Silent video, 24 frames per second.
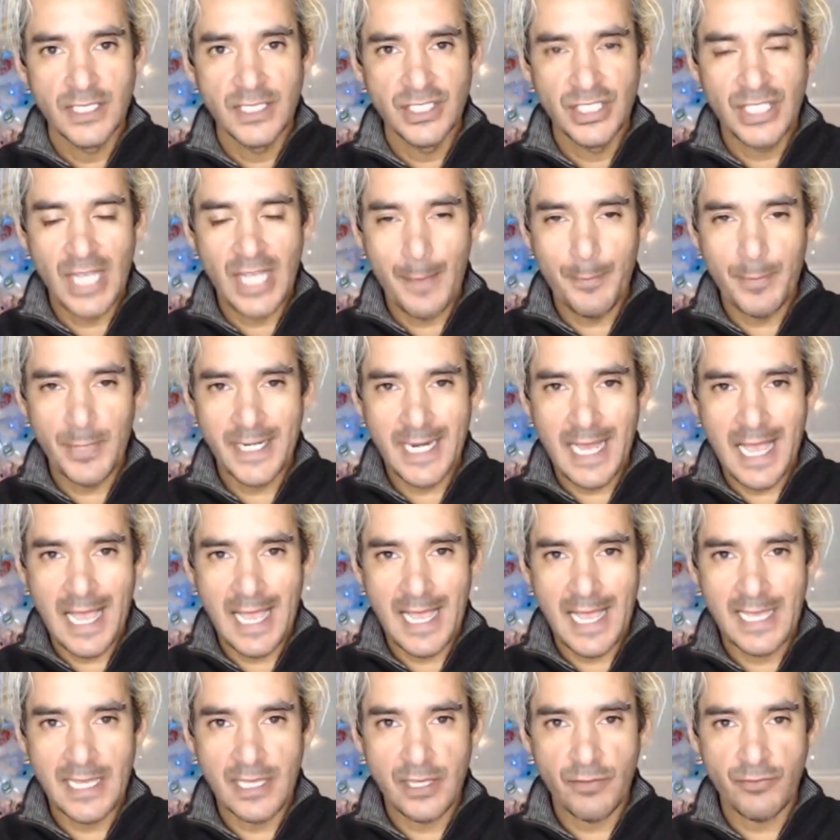
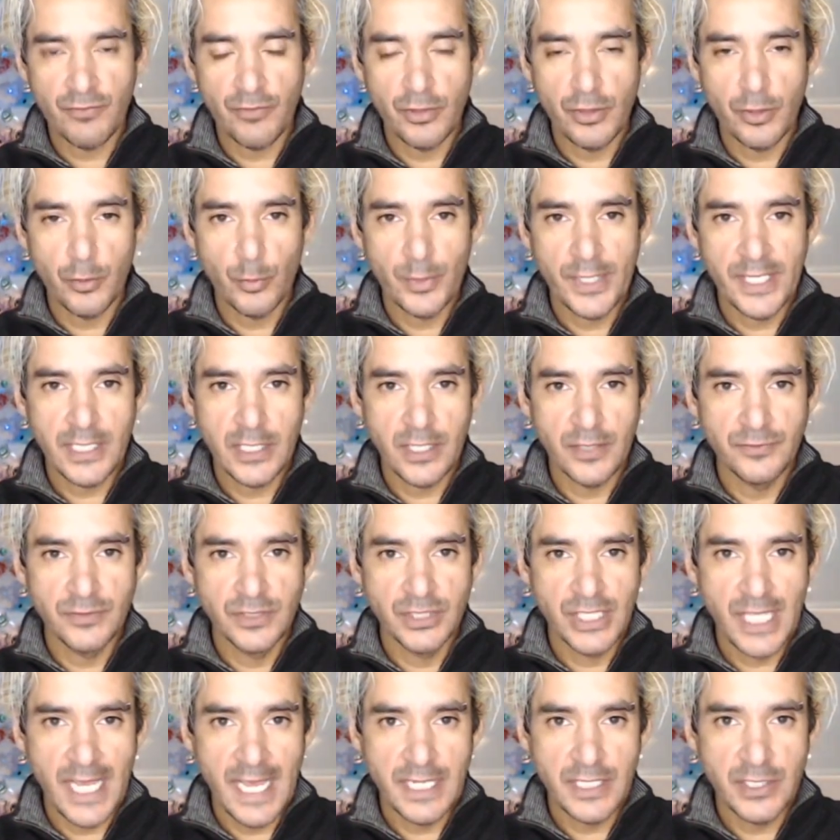Gemini for the week of
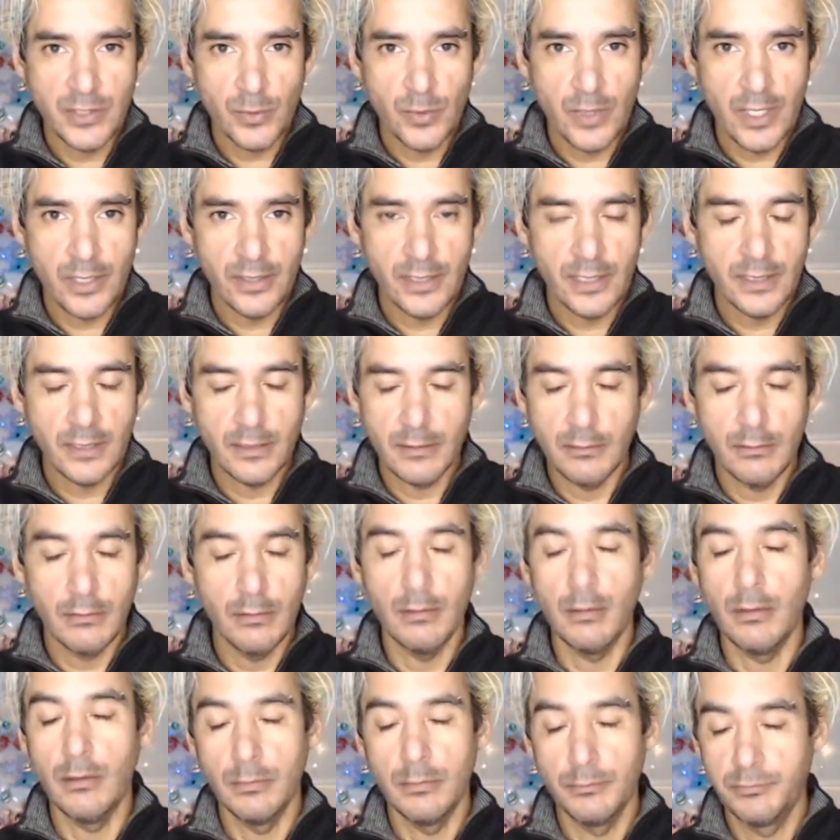January,
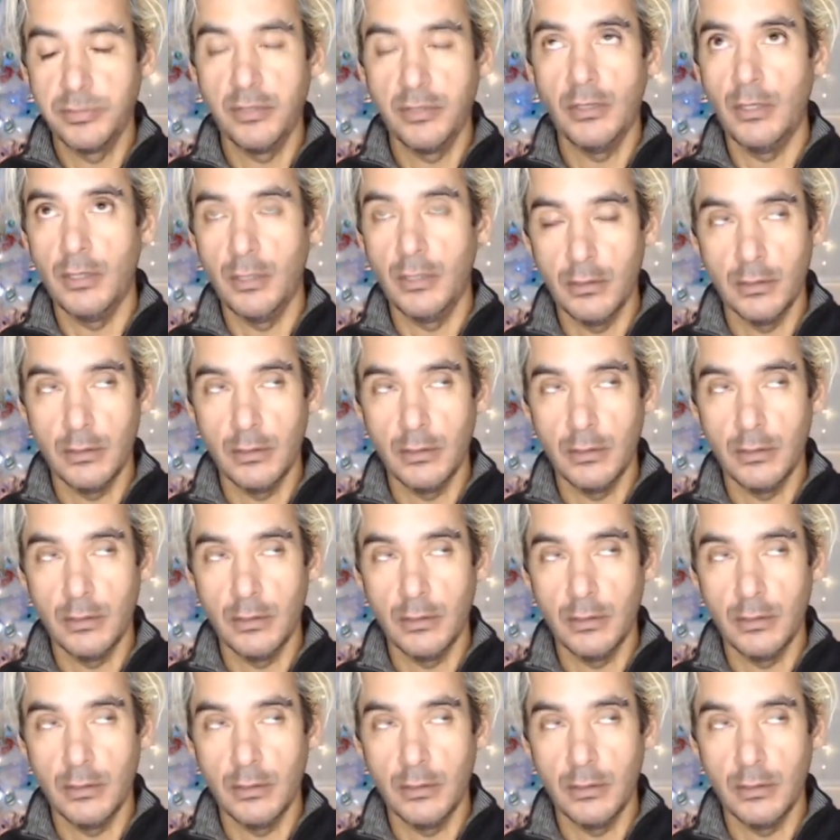for December